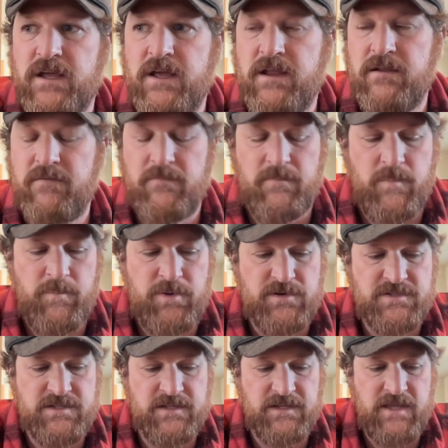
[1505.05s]
I had a
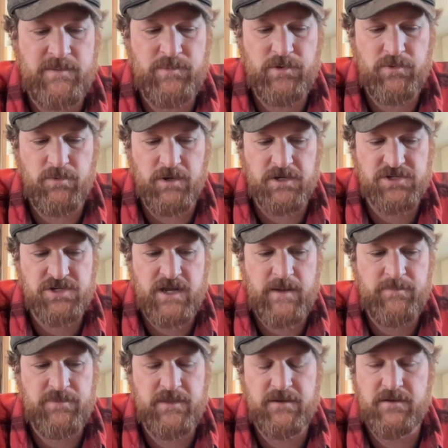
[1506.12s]
person that came to a
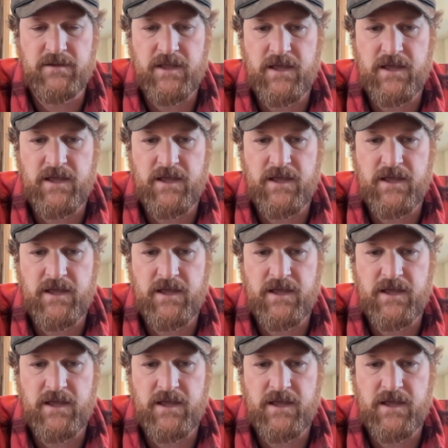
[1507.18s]
workshop that